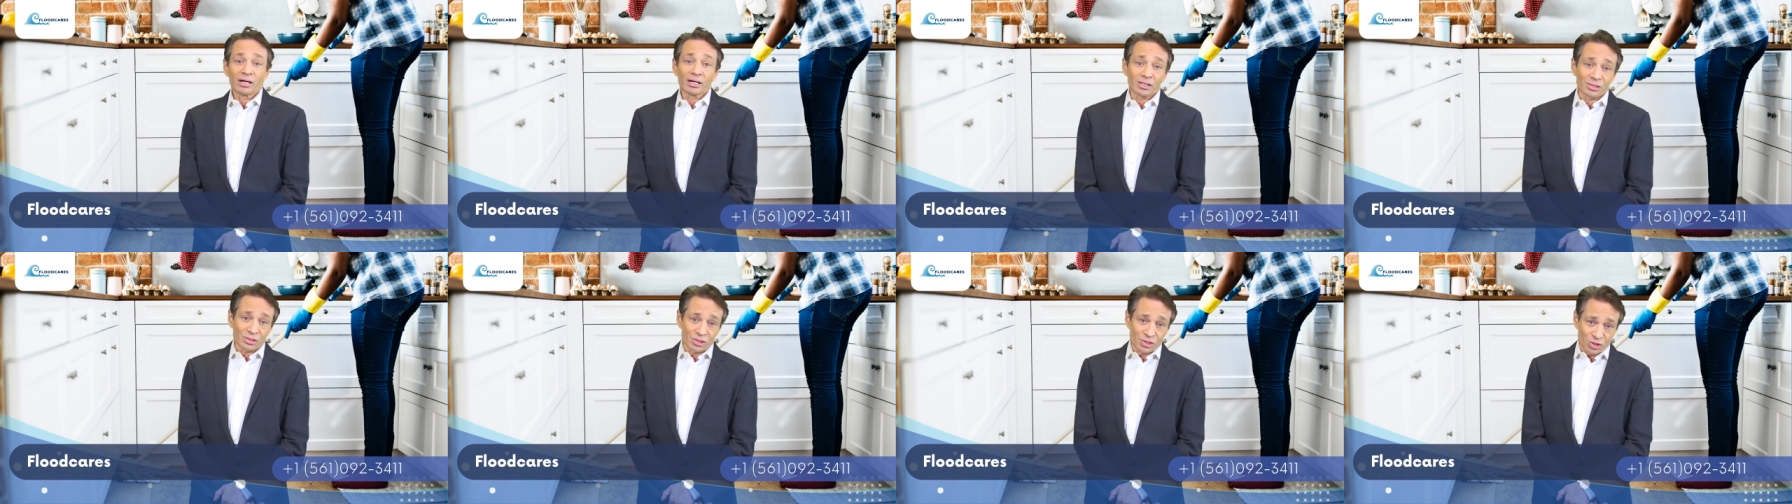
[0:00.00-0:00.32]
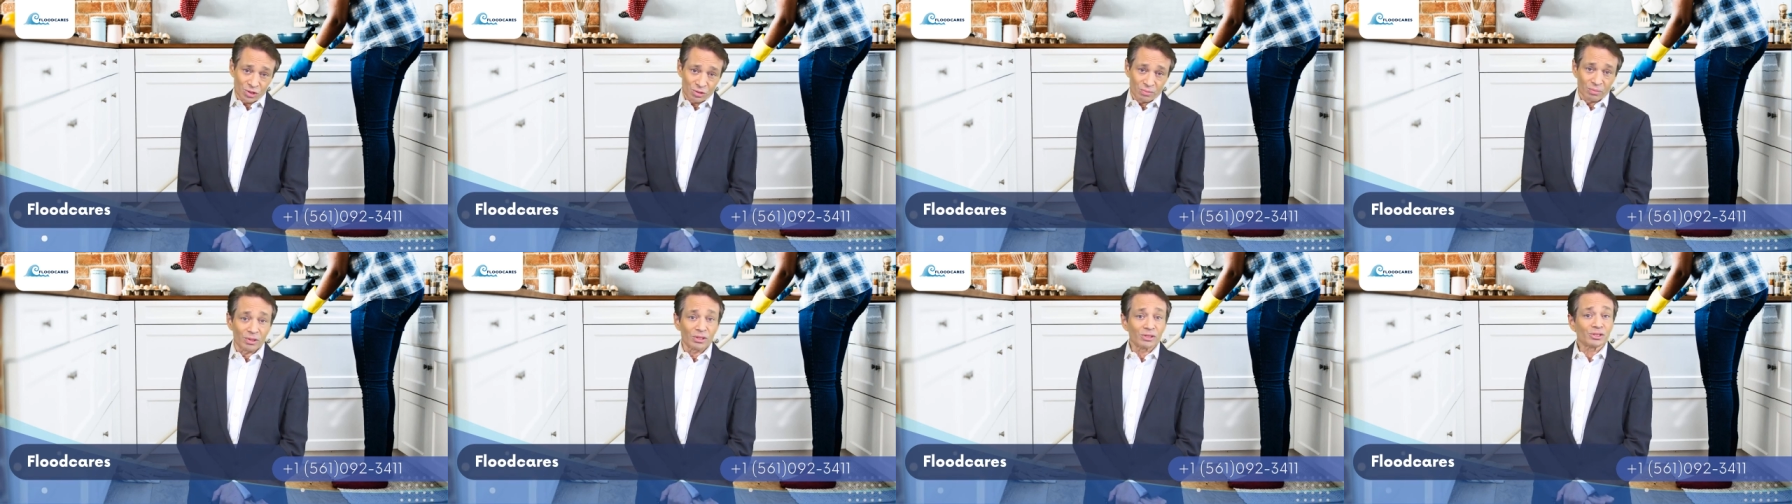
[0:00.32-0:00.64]

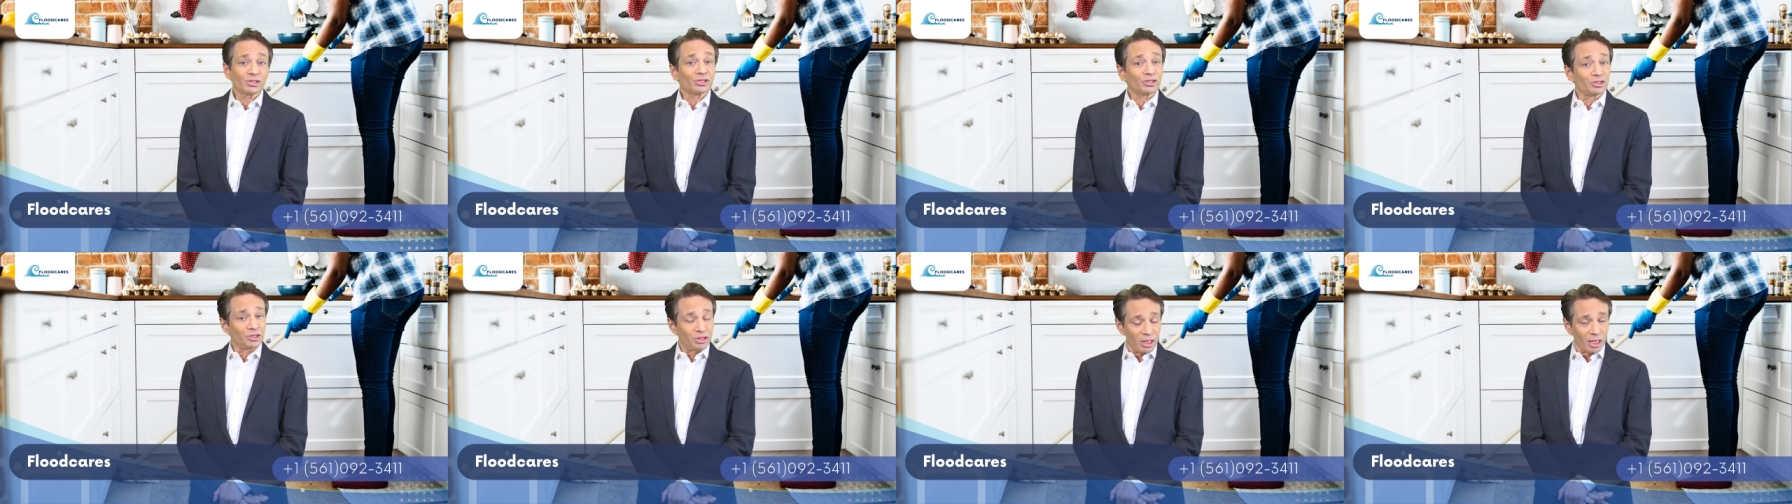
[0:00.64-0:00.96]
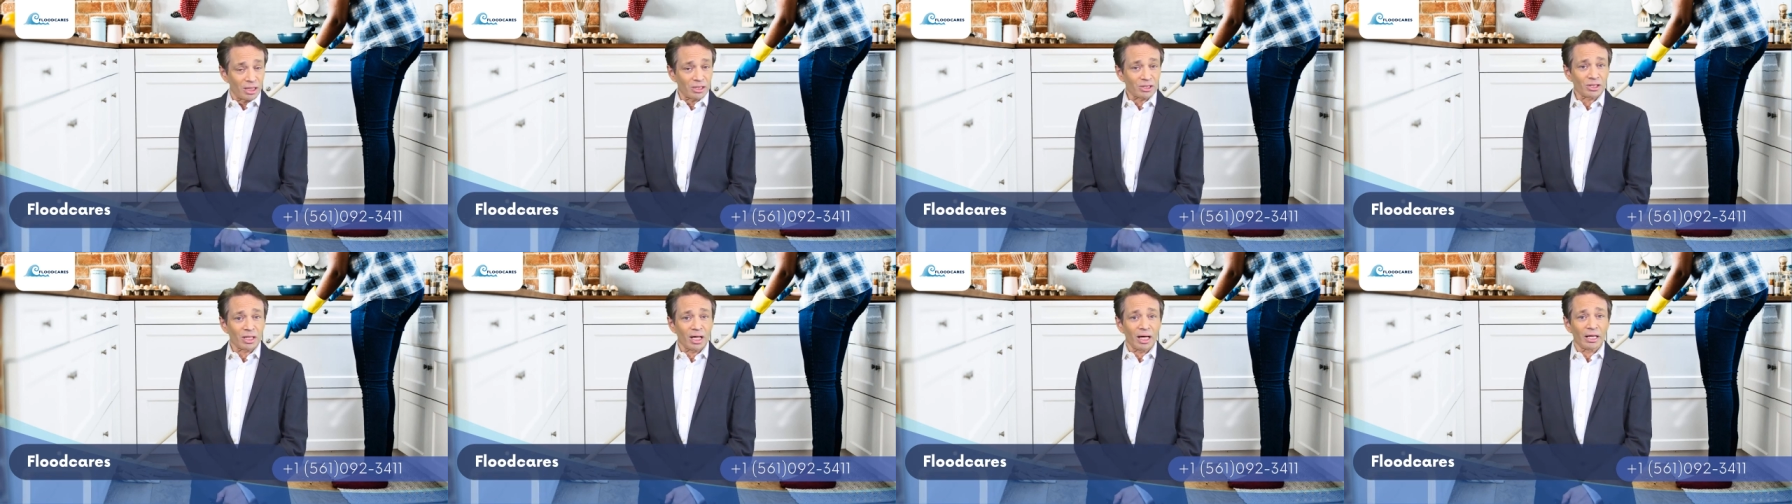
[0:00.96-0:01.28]
consumers
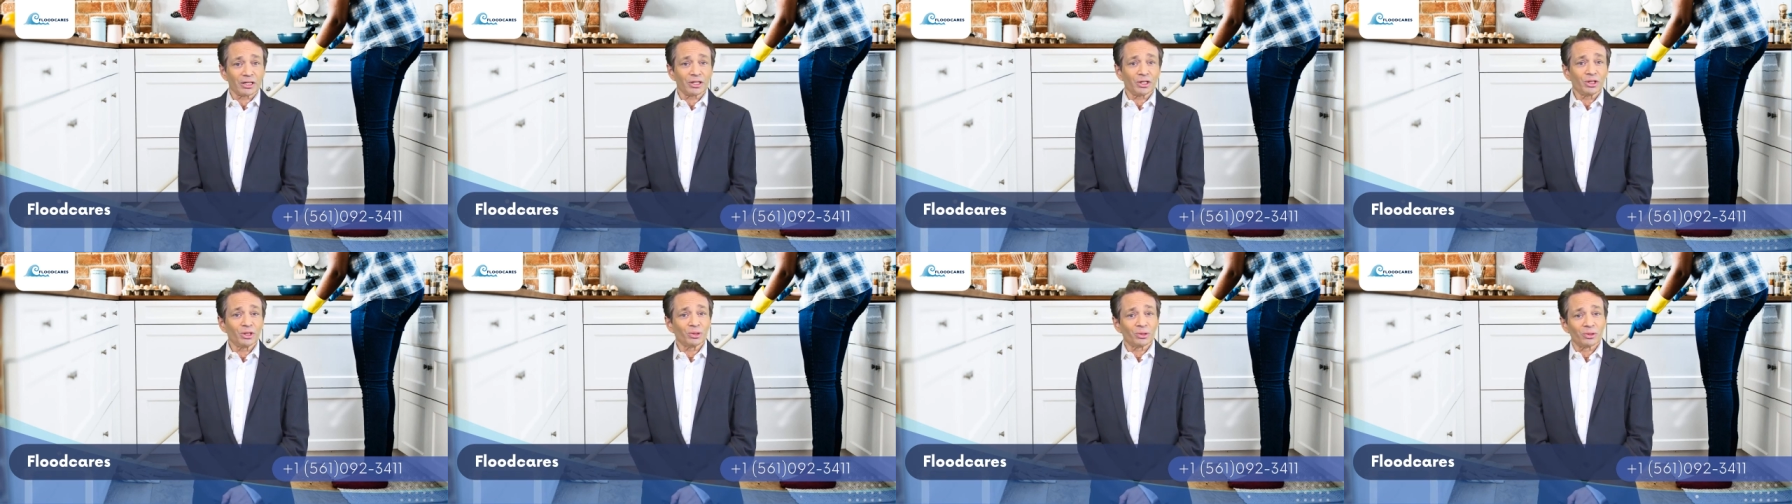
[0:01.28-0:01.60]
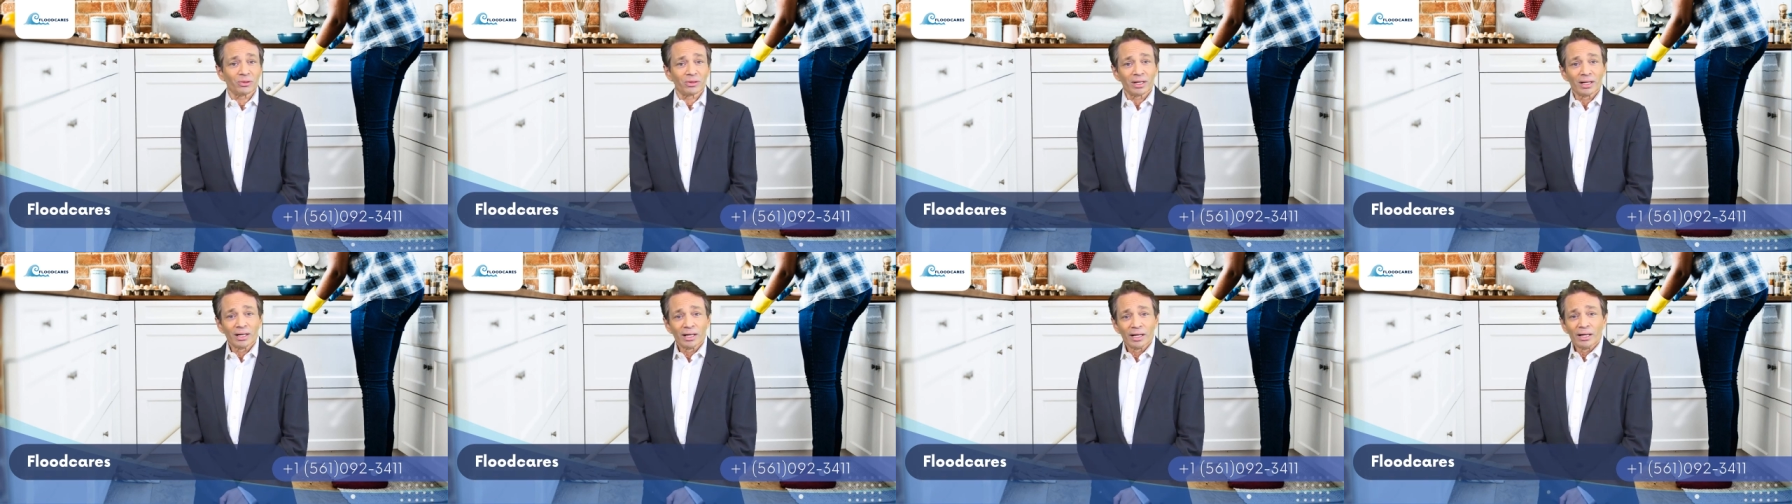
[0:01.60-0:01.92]
just like
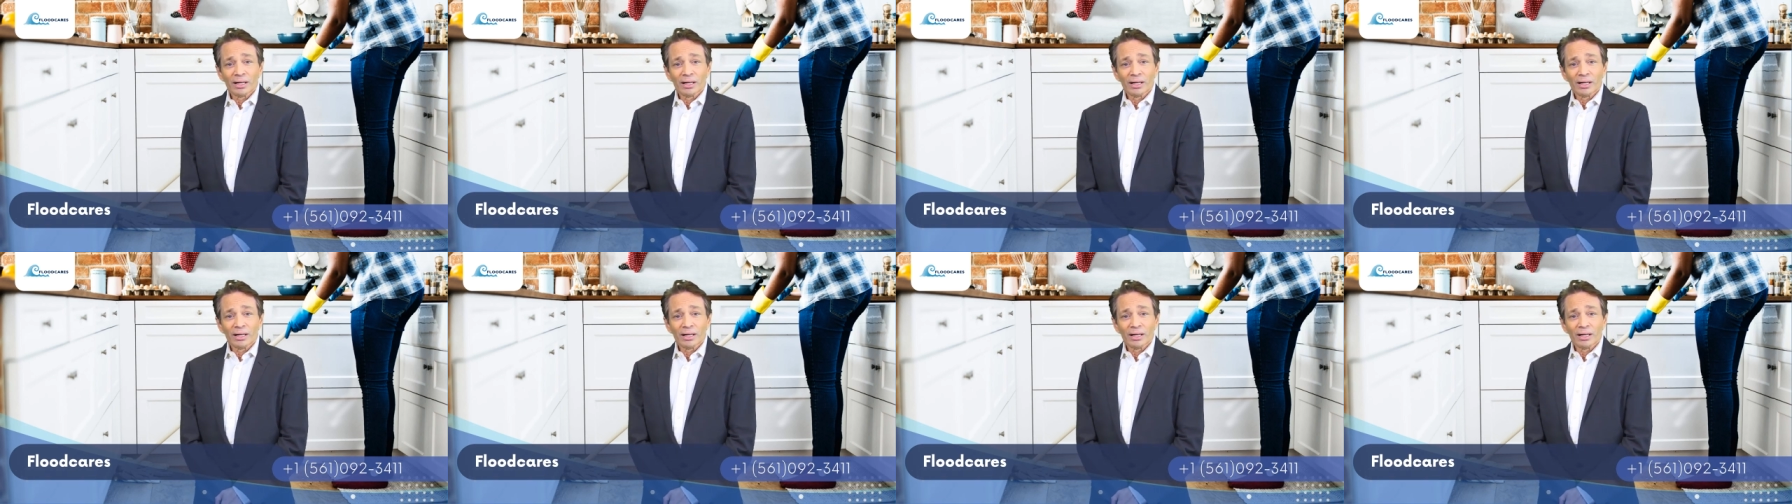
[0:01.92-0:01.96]
you.